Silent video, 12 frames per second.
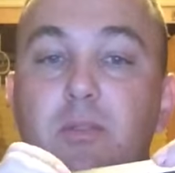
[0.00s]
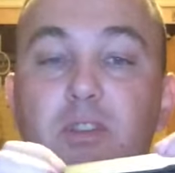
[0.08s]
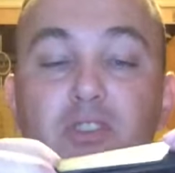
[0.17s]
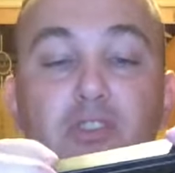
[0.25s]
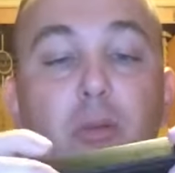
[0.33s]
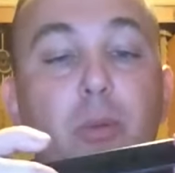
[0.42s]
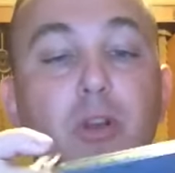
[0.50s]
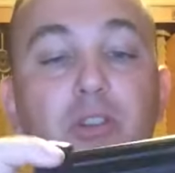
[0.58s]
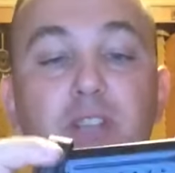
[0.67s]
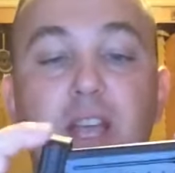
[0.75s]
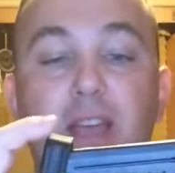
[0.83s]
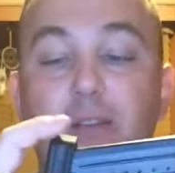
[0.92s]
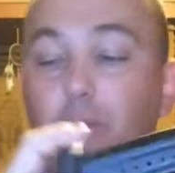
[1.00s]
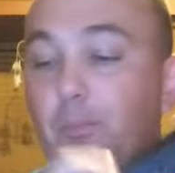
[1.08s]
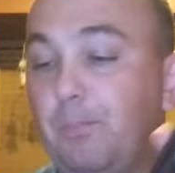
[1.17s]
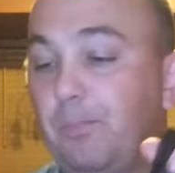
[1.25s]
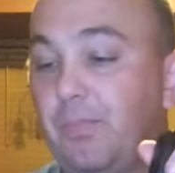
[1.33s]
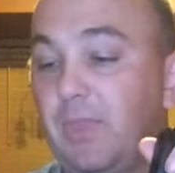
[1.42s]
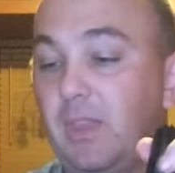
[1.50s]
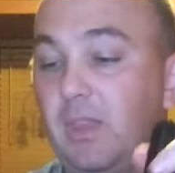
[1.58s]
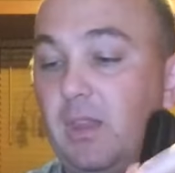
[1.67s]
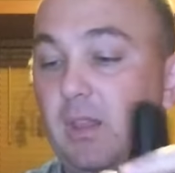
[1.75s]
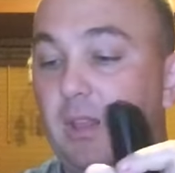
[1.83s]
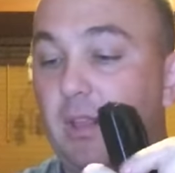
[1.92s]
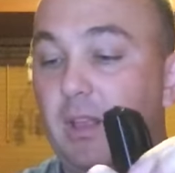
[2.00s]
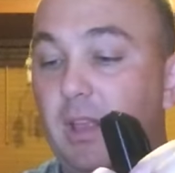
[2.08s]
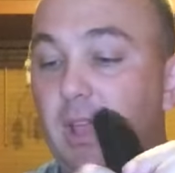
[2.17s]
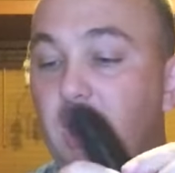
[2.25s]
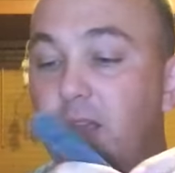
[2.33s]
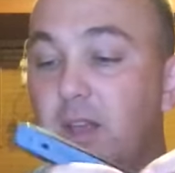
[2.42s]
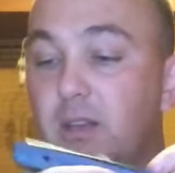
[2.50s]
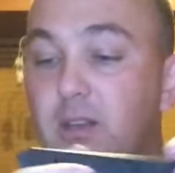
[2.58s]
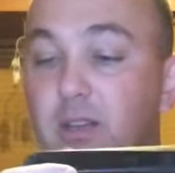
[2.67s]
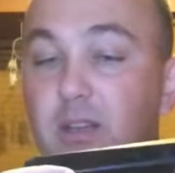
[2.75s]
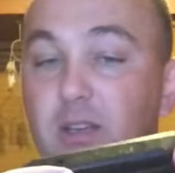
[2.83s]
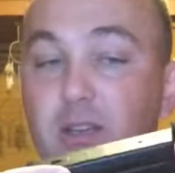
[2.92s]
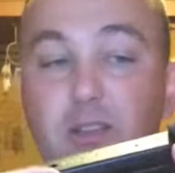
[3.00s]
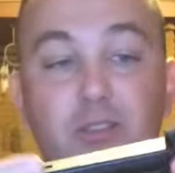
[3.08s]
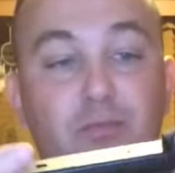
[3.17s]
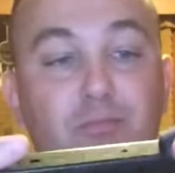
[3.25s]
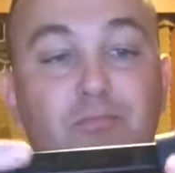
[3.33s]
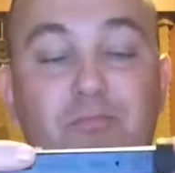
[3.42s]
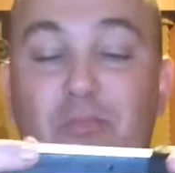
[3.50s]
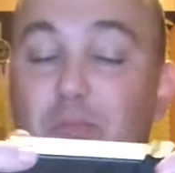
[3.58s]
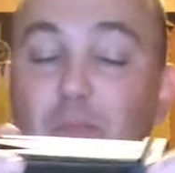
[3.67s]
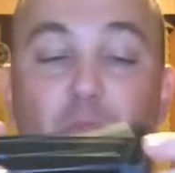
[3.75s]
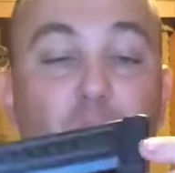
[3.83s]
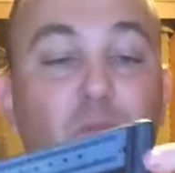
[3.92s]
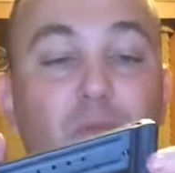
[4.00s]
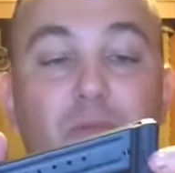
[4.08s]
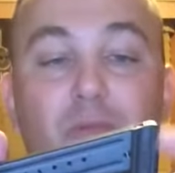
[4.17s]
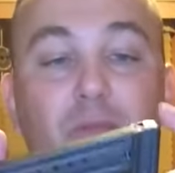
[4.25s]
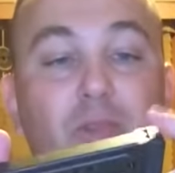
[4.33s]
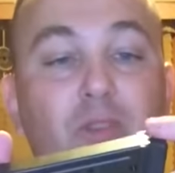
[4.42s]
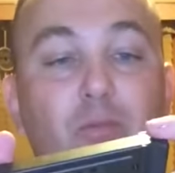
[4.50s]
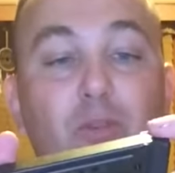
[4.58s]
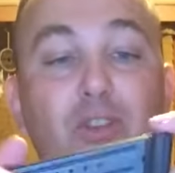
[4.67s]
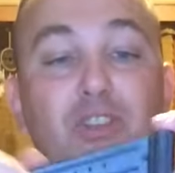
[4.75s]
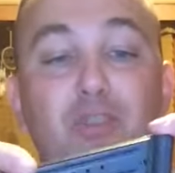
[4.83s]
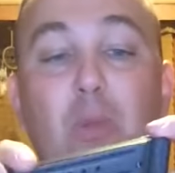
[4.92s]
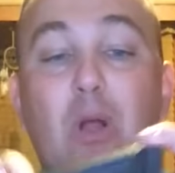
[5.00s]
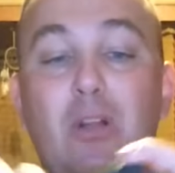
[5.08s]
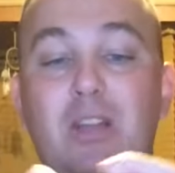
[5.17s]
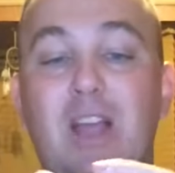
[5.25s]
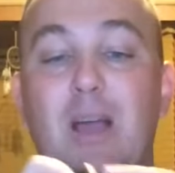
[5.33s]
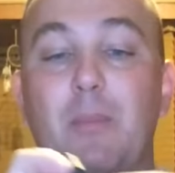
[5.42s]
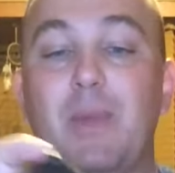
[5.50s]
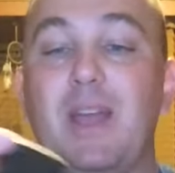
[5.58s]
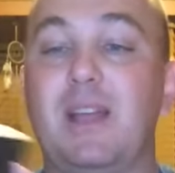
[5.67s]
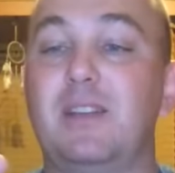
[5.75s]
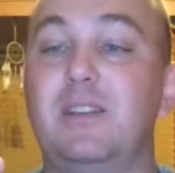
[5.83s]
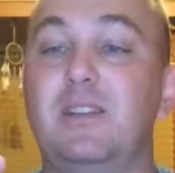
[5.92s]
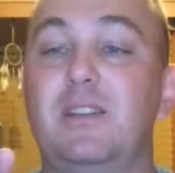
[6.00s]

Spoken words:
distributors that have them, and it's really small and compact.